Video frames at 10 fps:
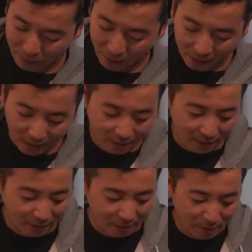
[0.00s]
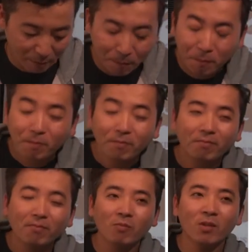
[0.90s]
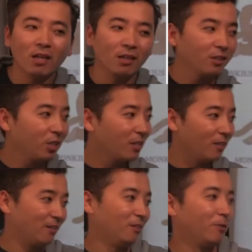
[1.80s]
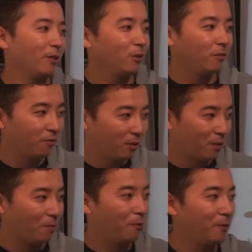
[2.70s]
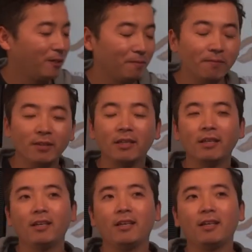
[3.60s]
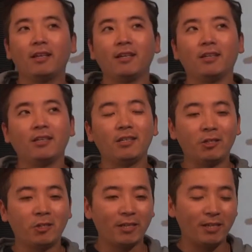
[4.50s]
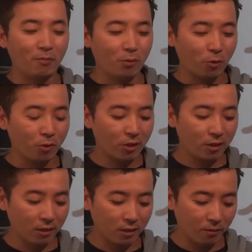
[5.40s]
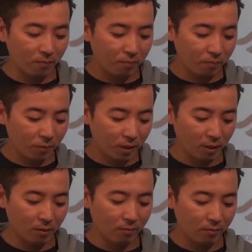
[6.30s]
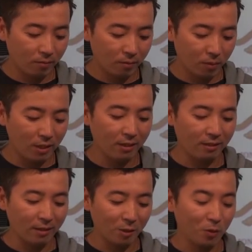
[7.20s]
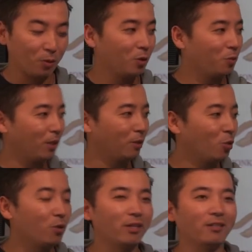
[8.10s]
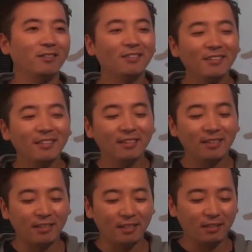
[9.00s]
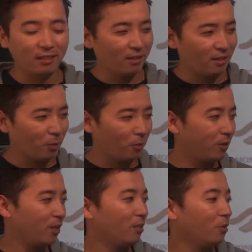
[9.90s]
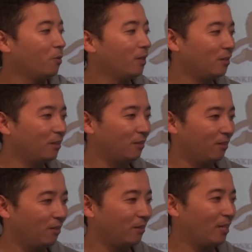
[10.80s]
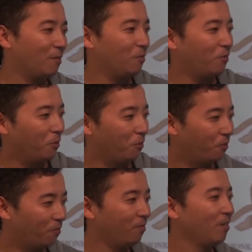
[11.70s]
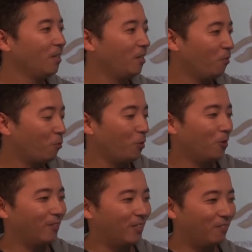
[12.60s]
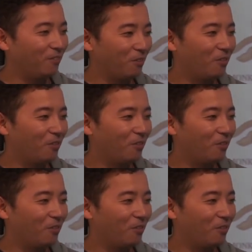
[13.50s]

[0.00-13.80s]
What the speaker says: I must say that Tashila, director of Tibet Museum, he initially approached me and asked me to speak twice. And how do you say in the US, third time if you fool yourself,